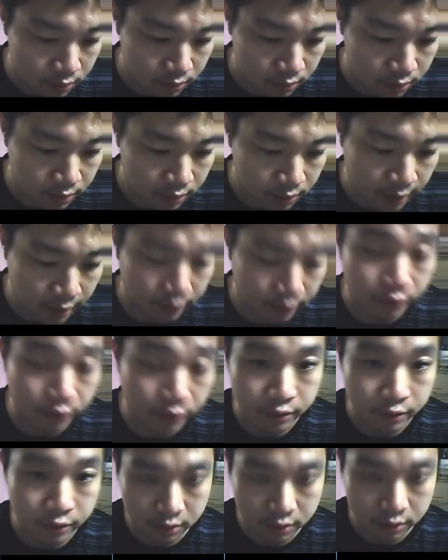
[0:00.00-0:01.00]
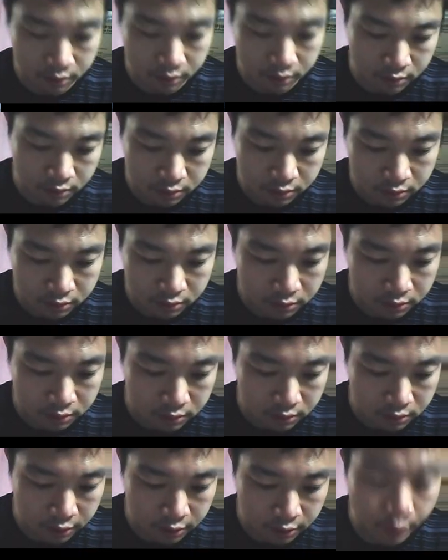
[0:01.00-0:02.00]
get the
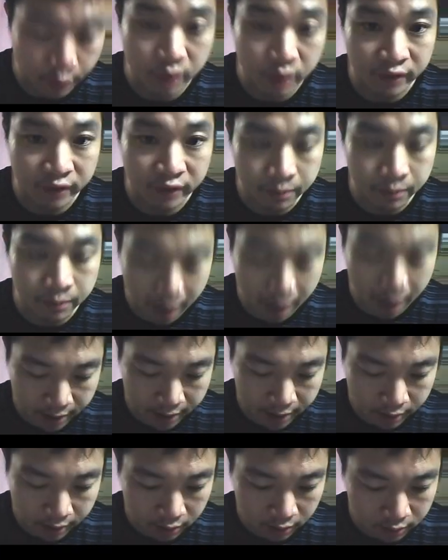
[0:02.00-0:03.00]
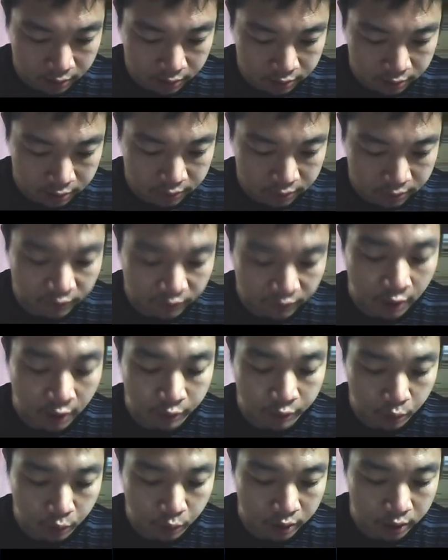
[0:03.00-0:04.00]
equivalent pi for
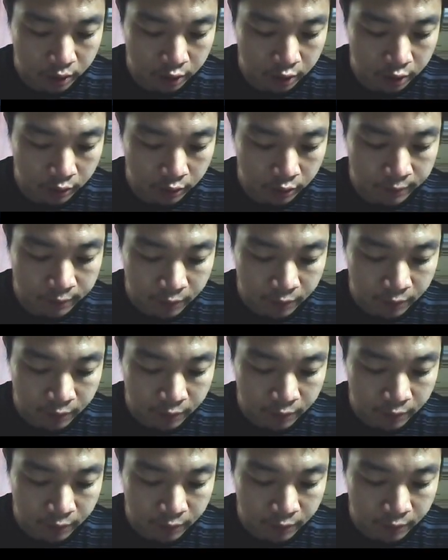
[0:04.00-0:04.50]
120 degree.